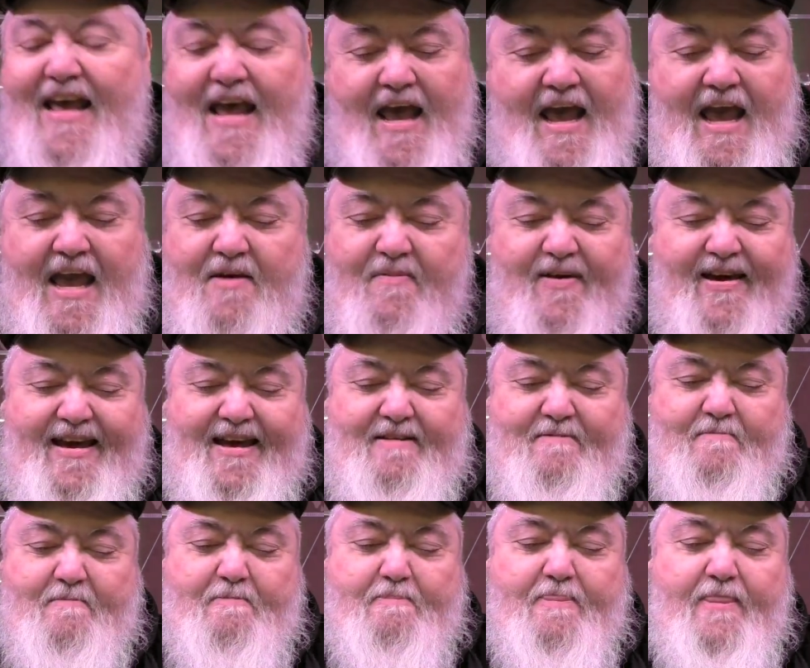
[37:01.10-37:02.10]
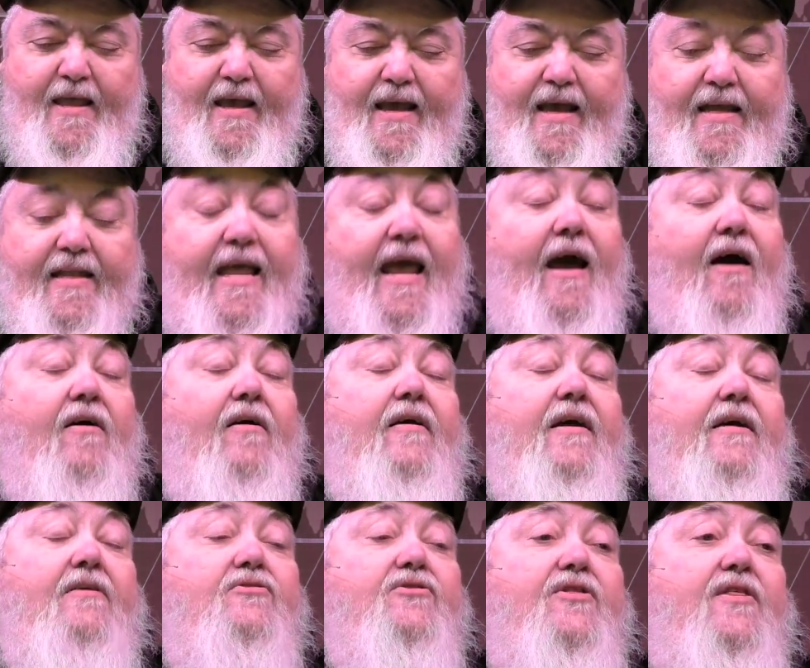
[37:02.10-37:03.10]
Amen. Now,
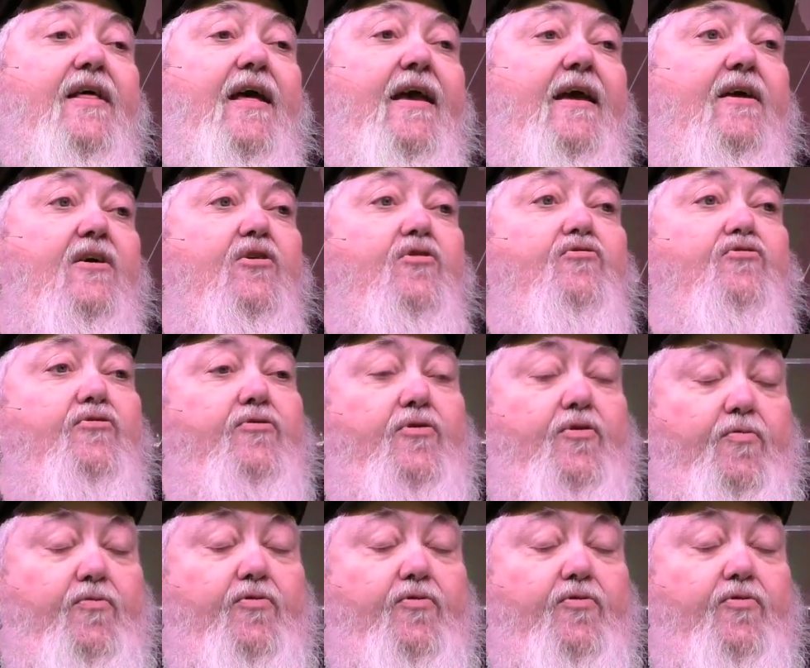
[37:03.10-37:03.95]
here's the thing you, you